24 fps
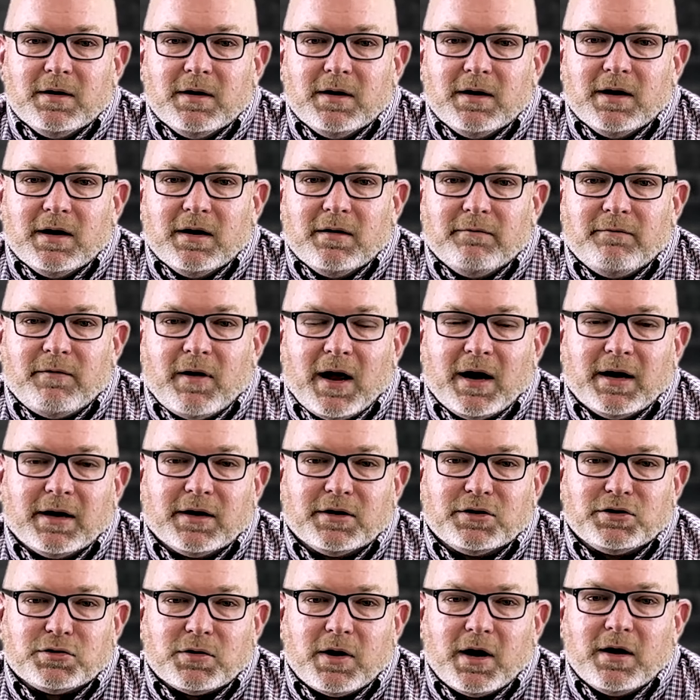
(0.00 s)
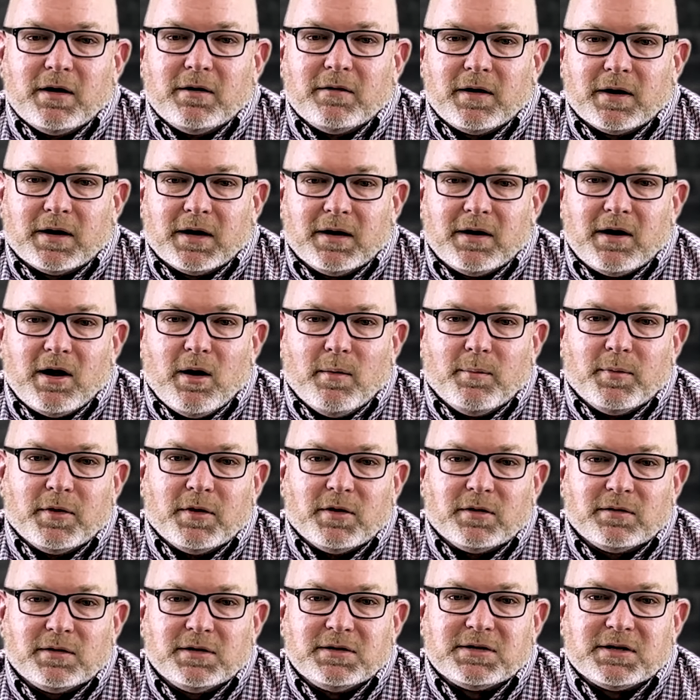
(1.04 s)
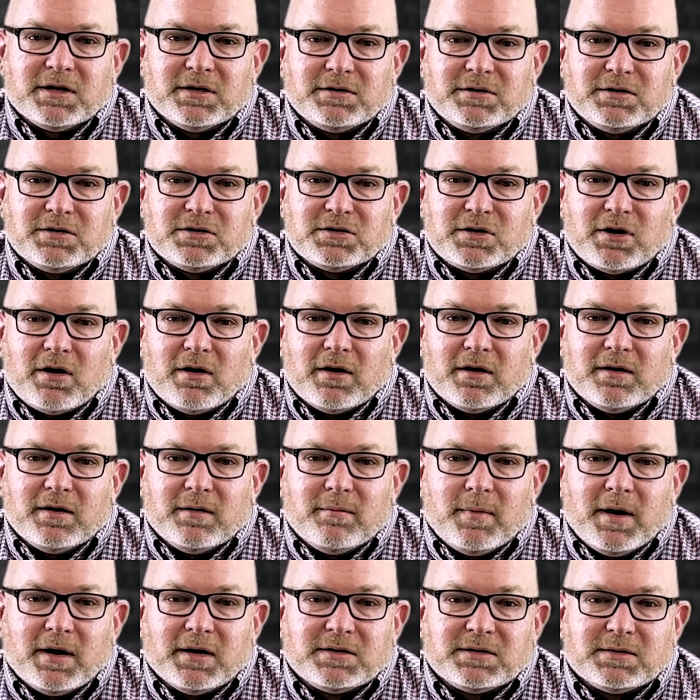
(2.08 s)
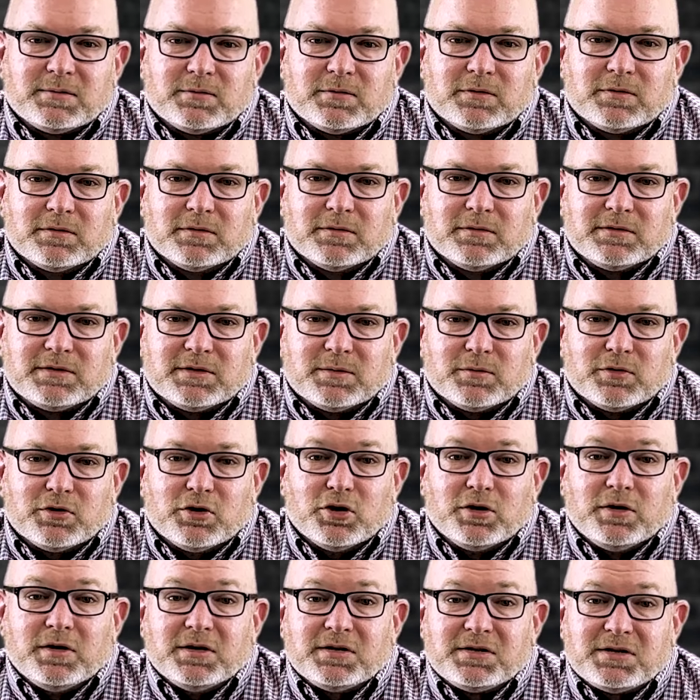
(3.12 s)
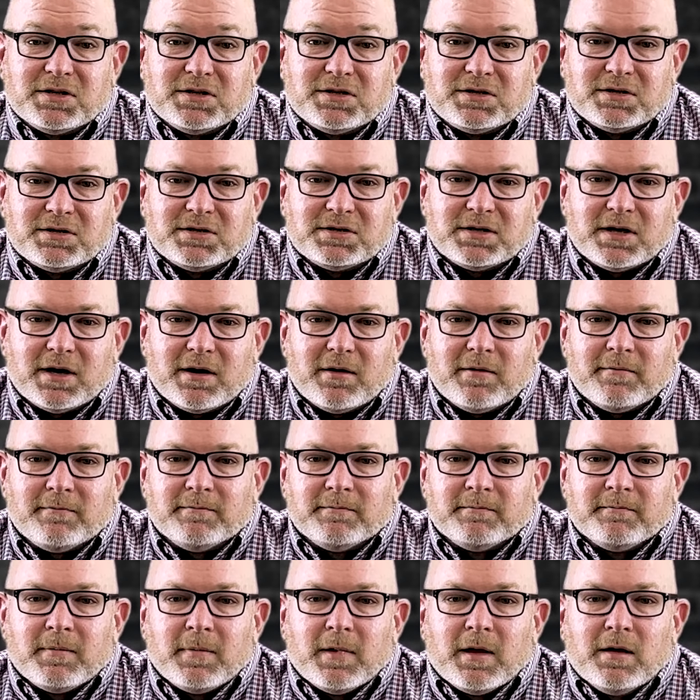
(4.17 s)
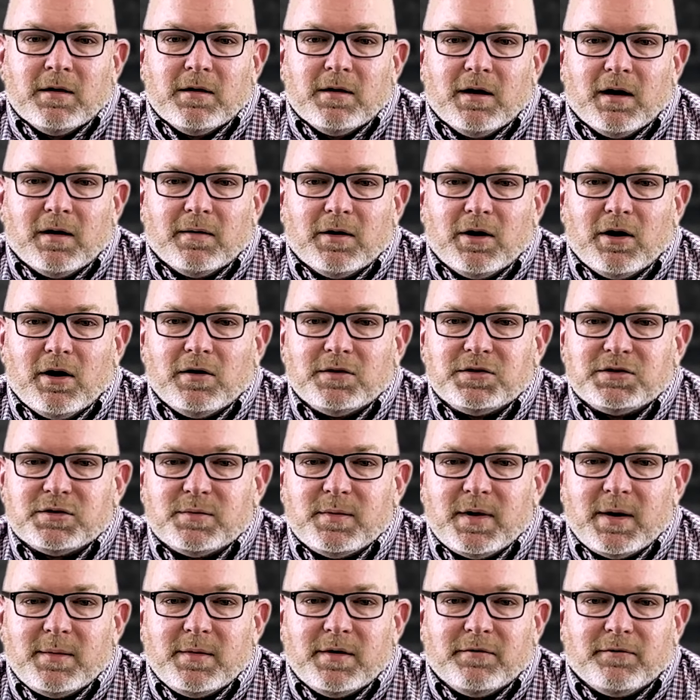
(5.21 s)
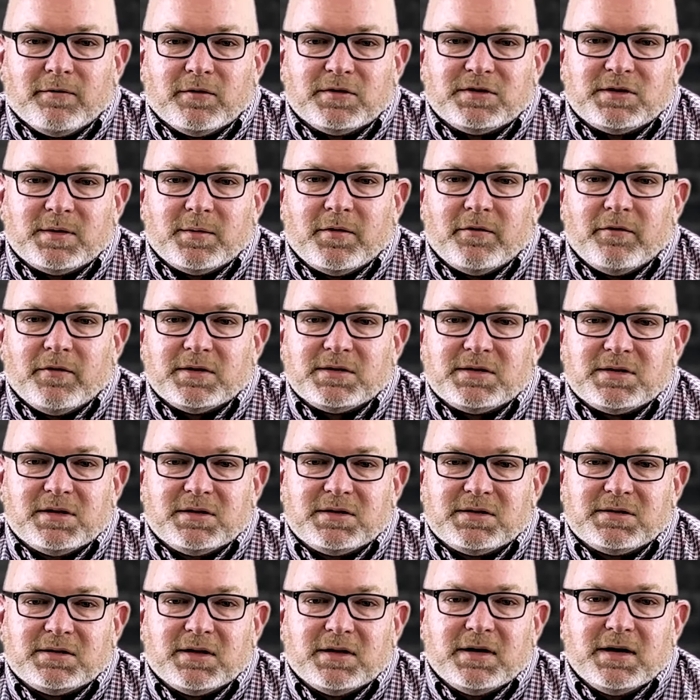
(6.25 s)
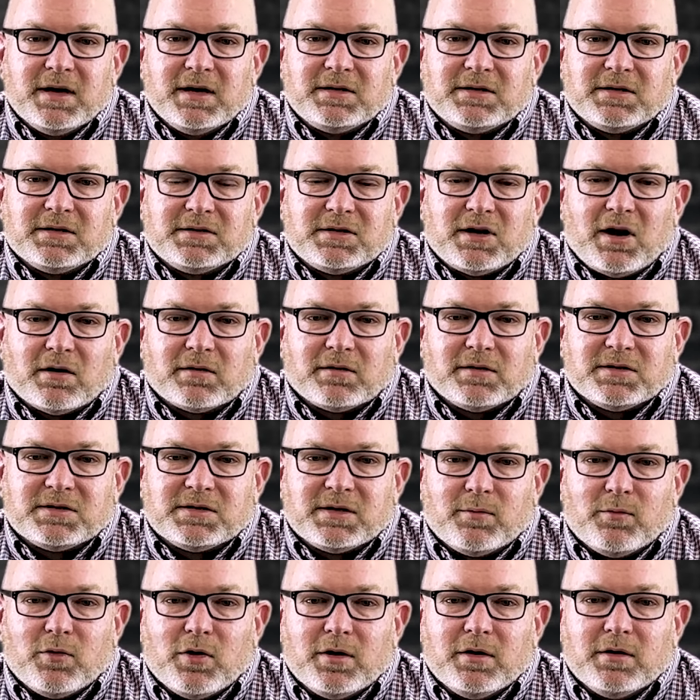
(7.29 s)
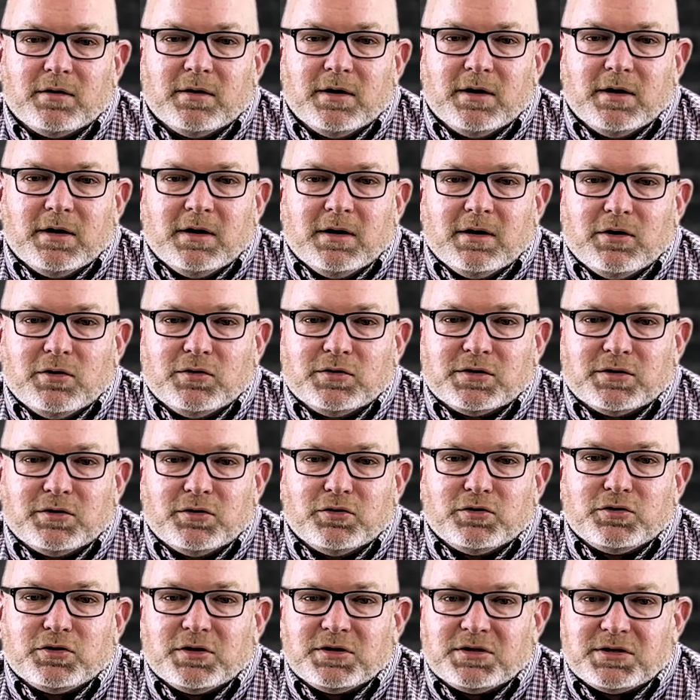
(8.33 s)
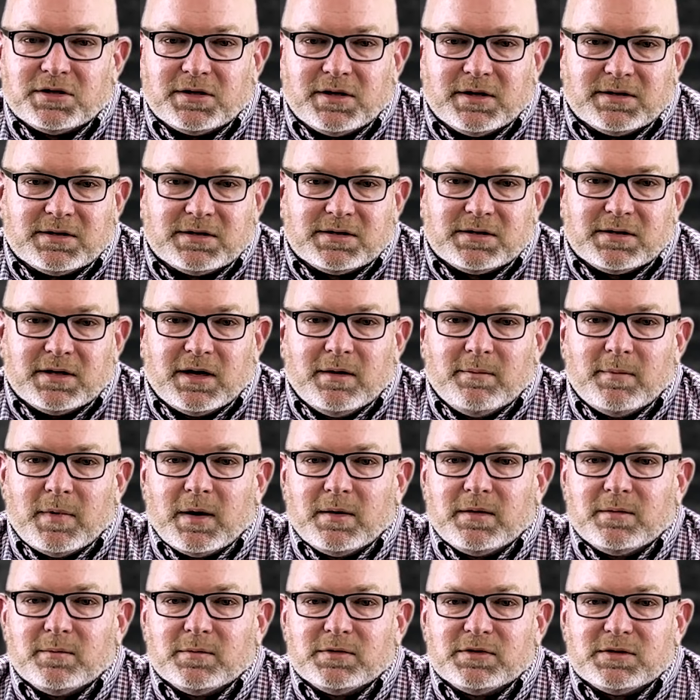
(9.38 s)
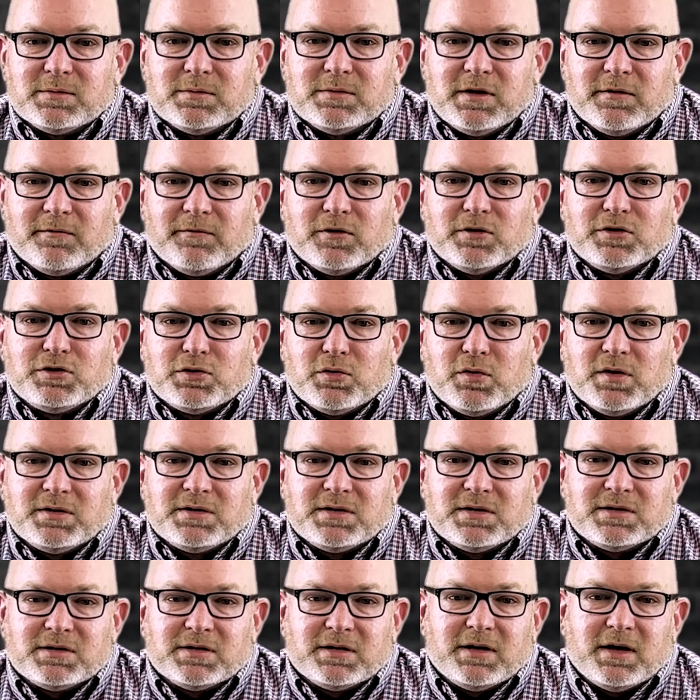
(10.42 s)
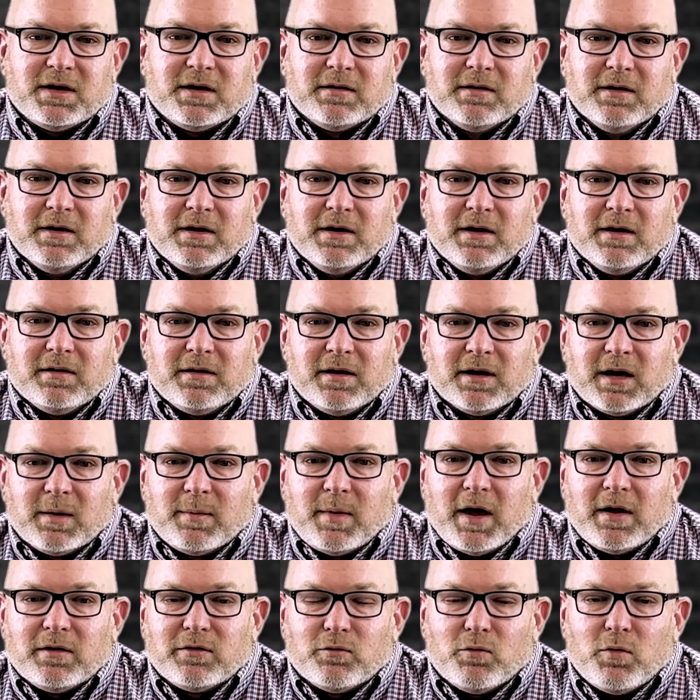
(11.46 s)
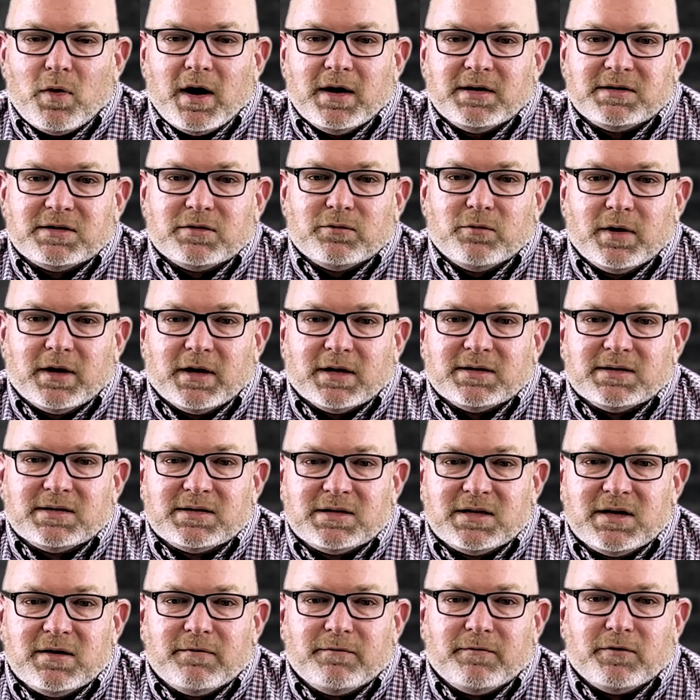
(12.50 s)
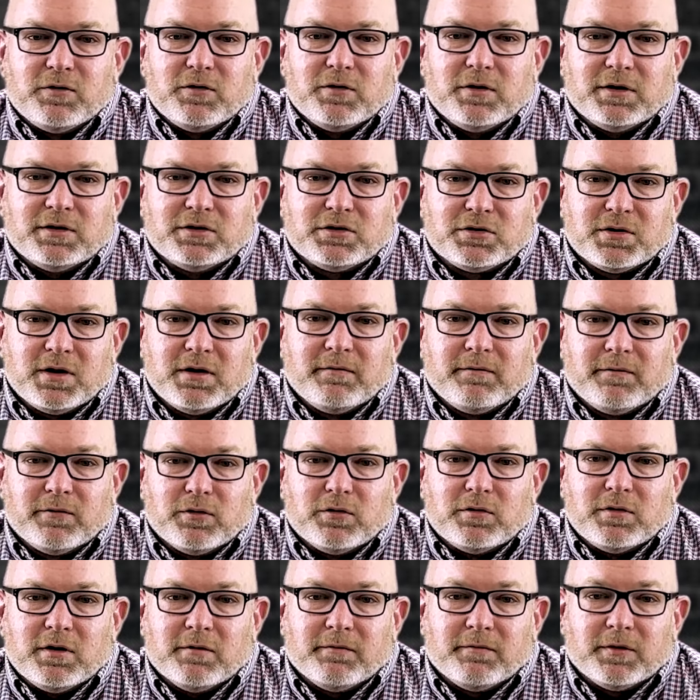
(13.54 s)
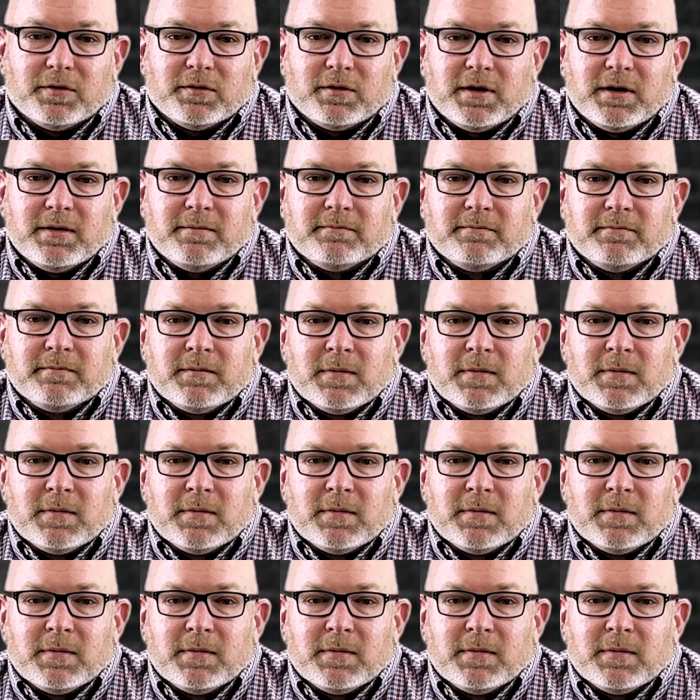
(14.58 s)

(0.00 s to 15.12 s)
and finding a trainer that can help you at least get you started and make some good decisions there. And then also maybe for some of us, it's the need to talk to someone who's a nutritionist and make some different choices and think about the ways that we can see food and treat food differently.